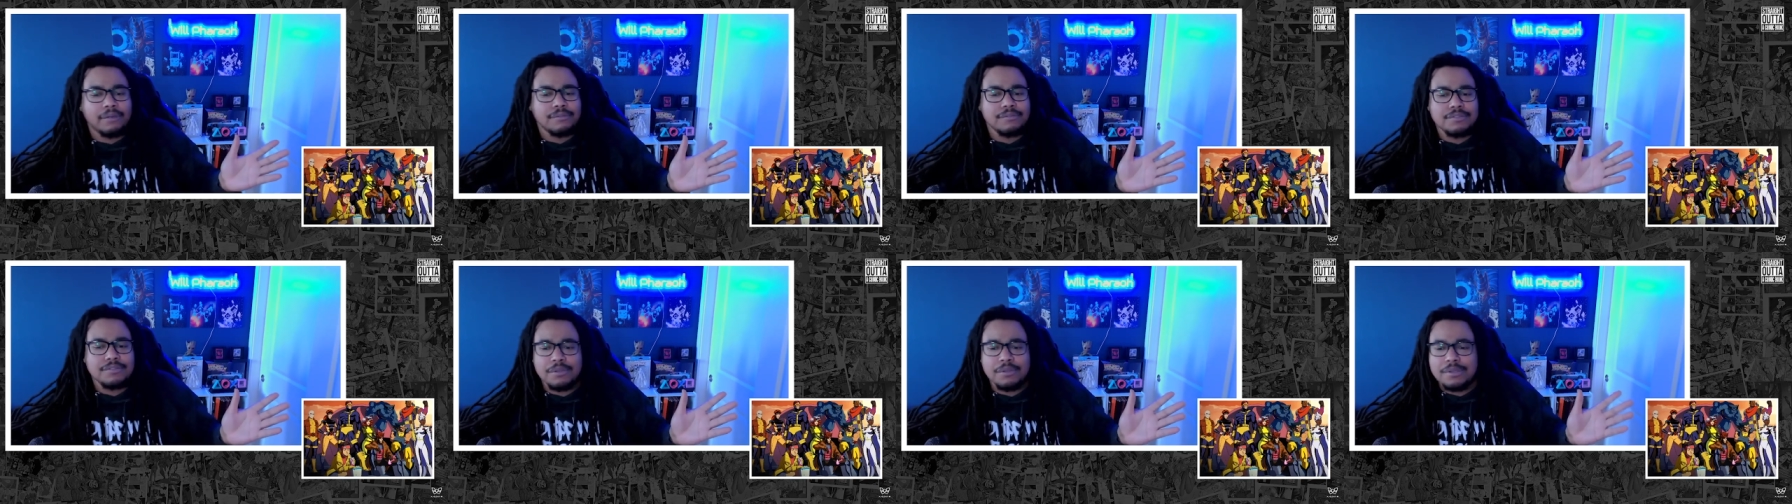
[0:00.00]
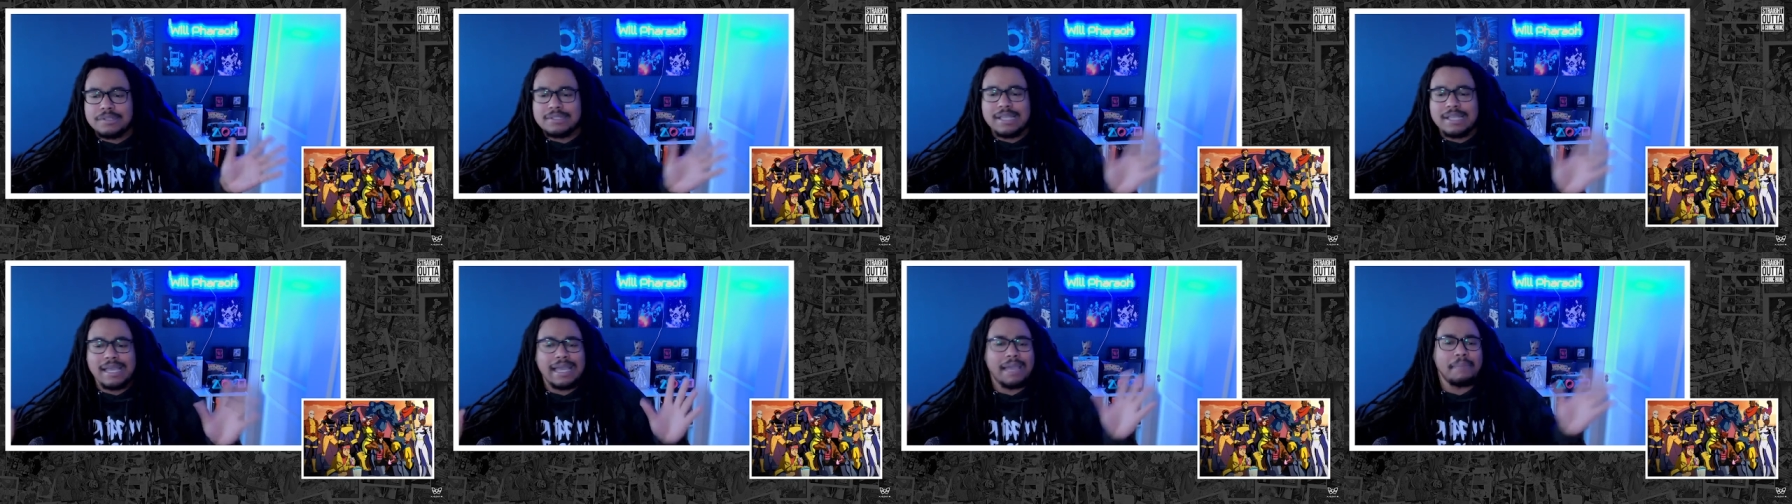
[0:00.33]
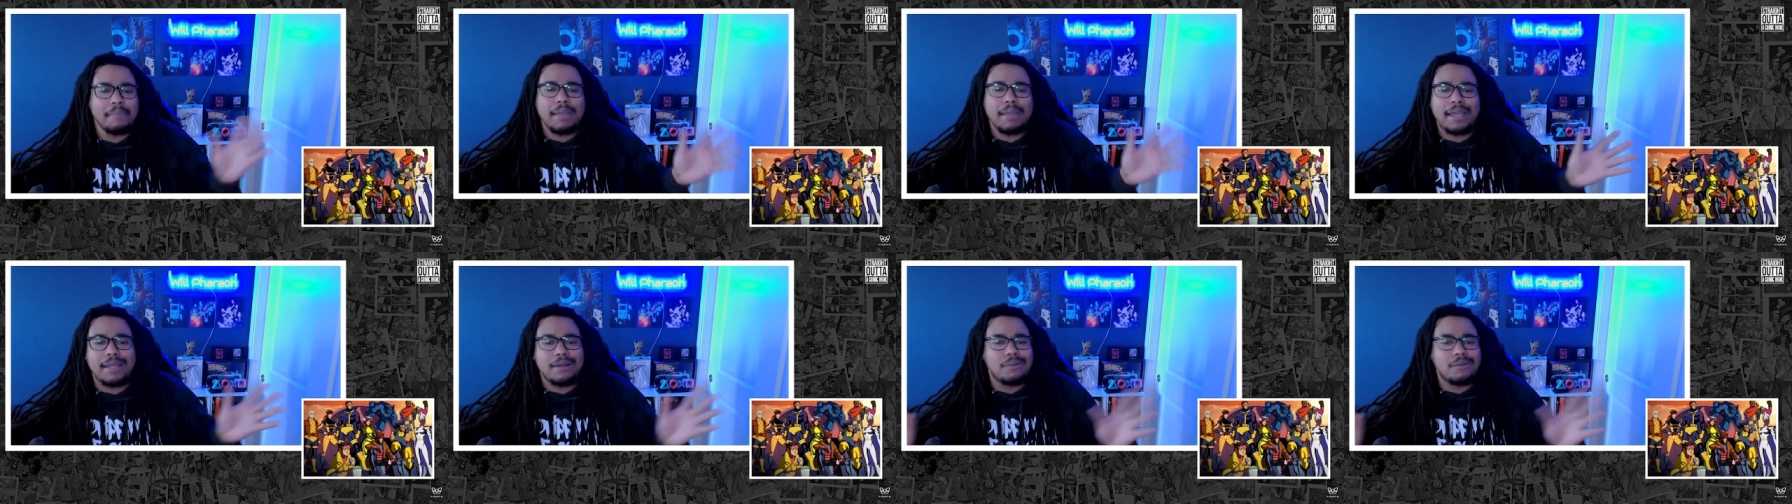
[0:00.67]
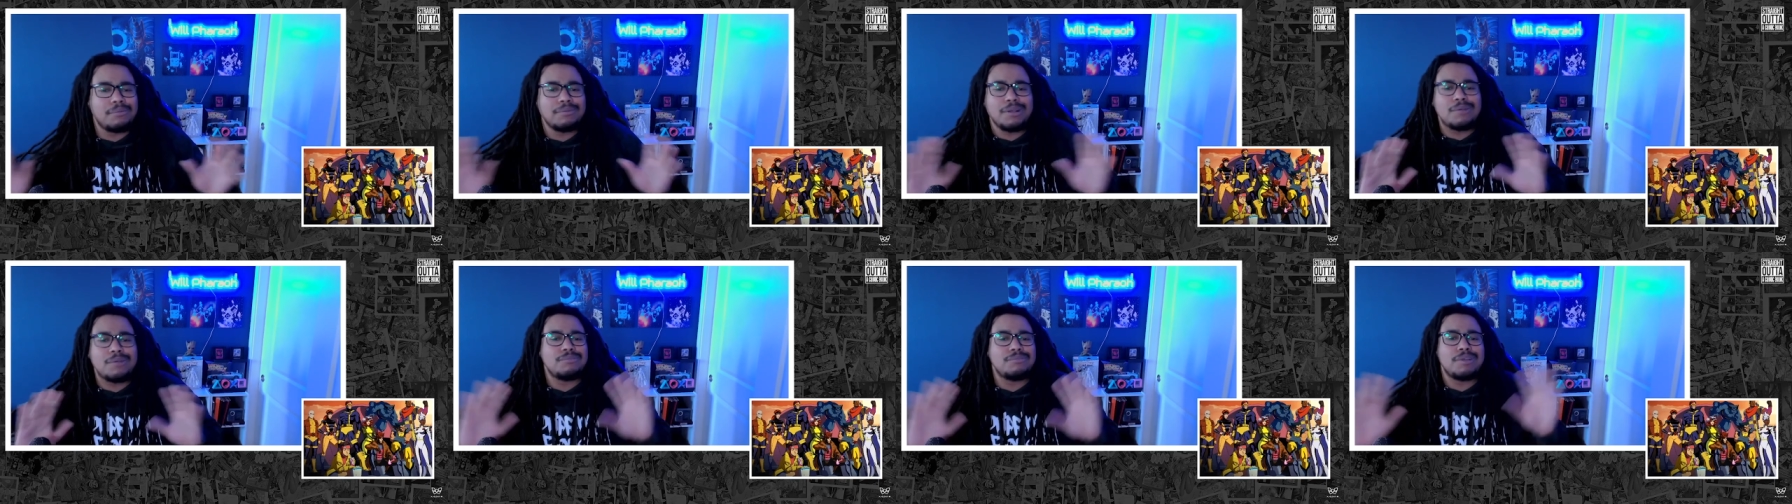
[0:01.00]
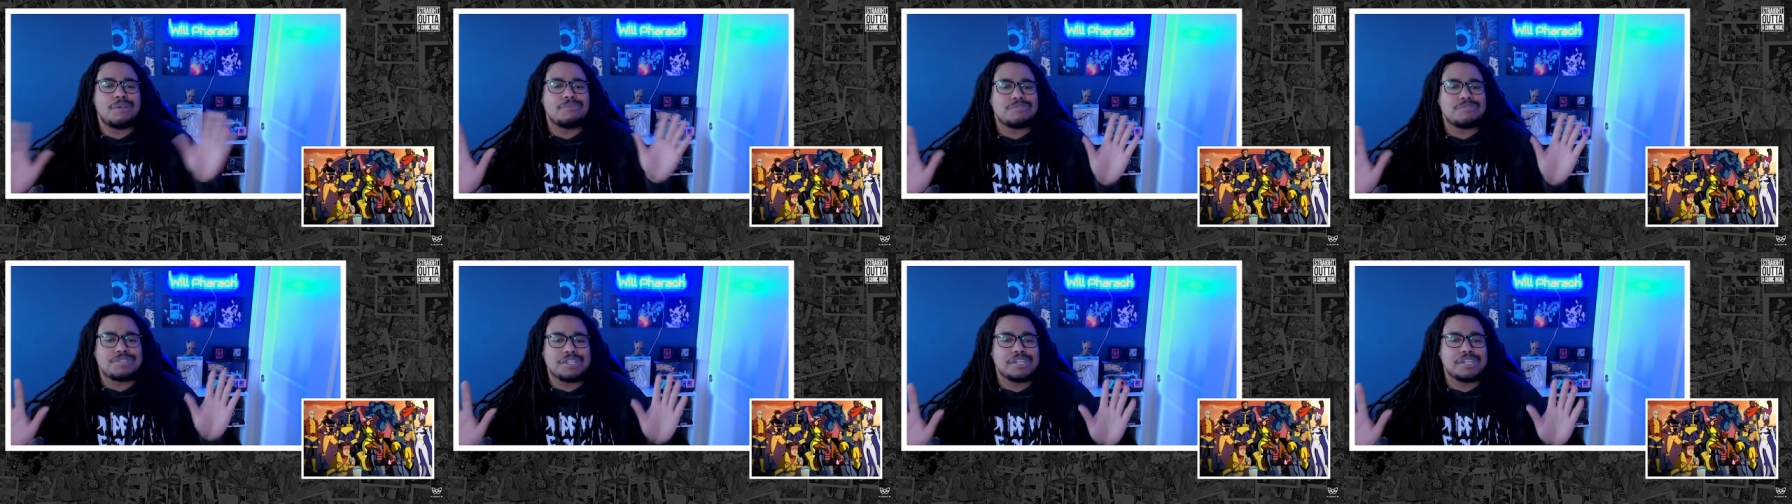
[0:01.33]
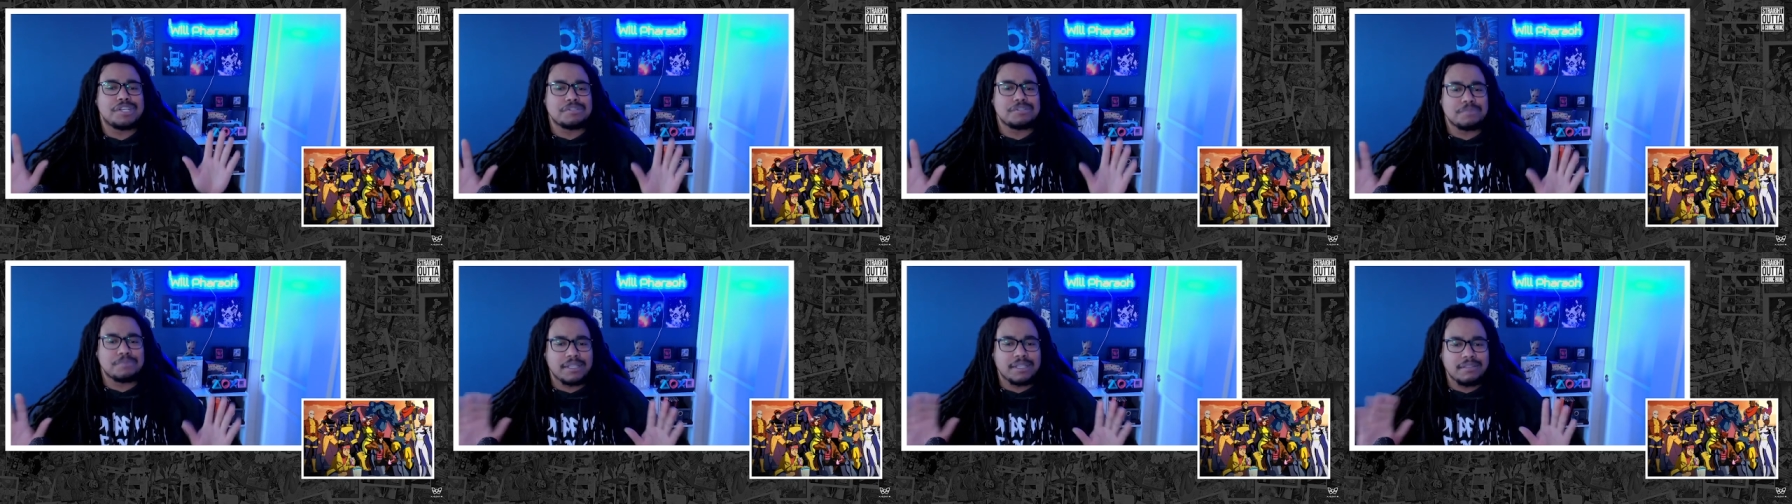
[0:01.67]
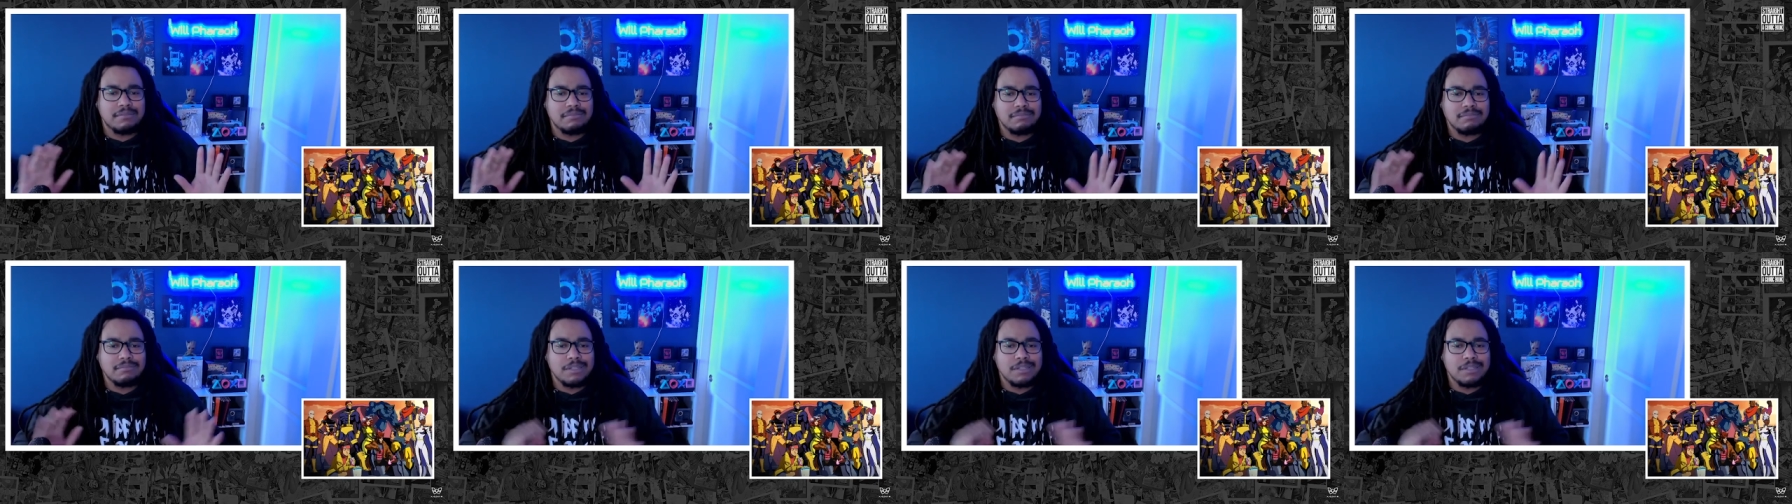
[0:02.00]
So it's like, hey man, don't judge me.